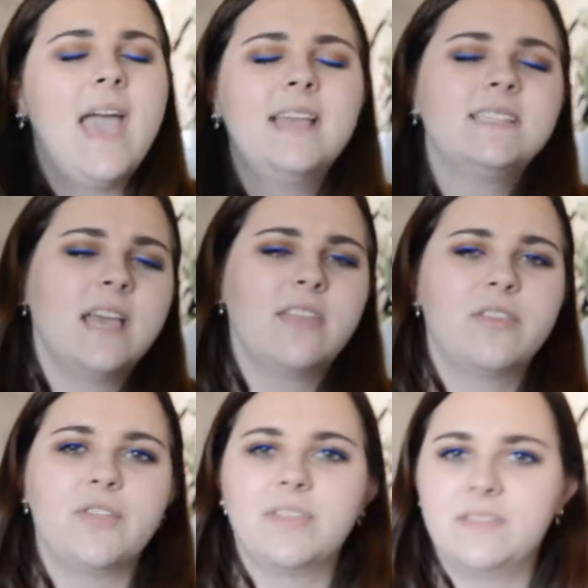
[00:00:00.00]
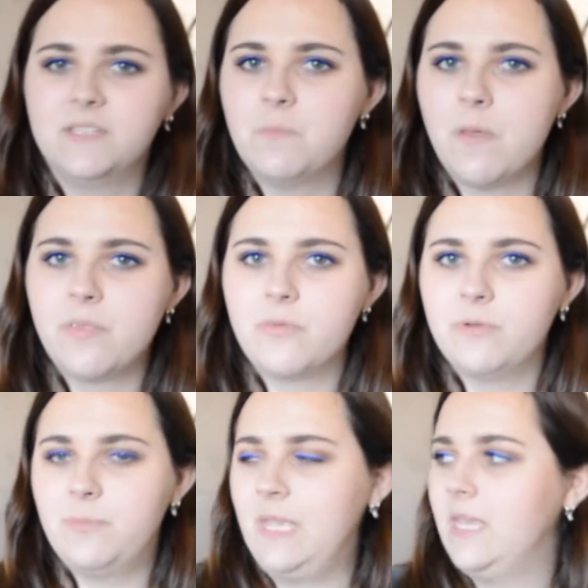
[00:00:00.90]
And I thought that this month
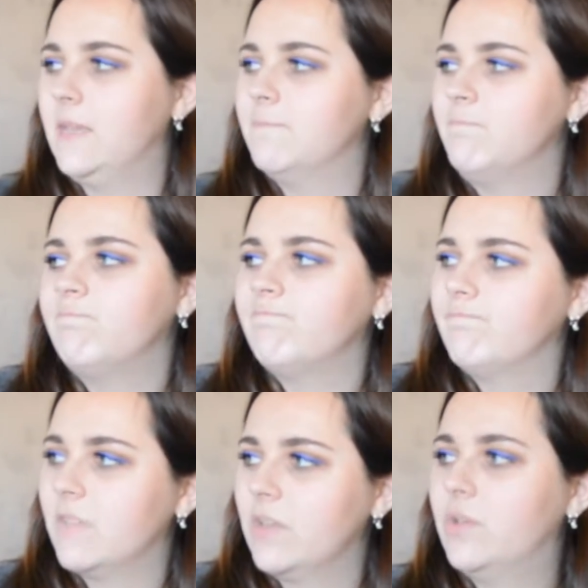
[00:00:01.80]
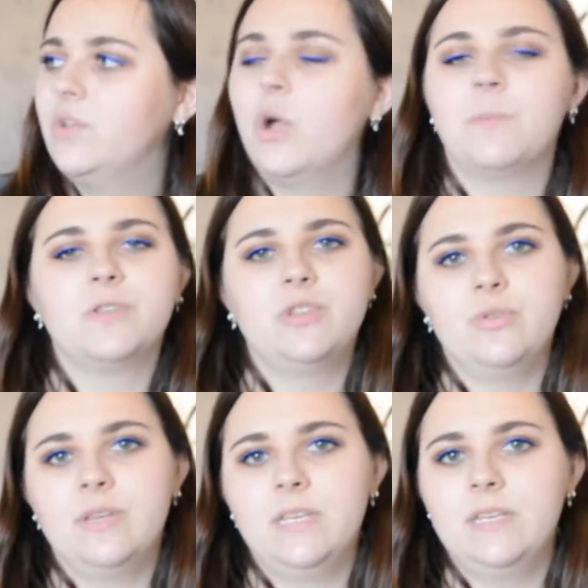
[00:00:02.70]
would be a good
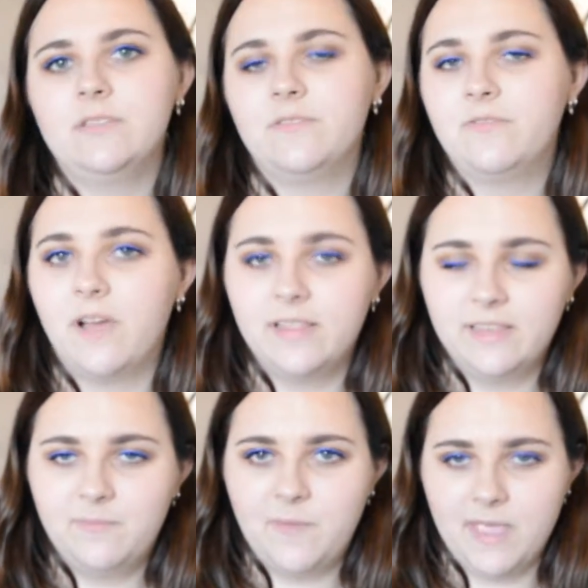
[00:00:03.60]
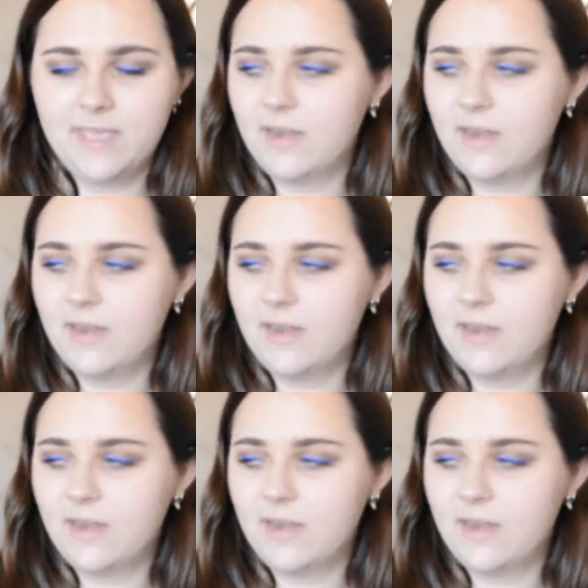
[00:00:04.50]
opportunity to finally pick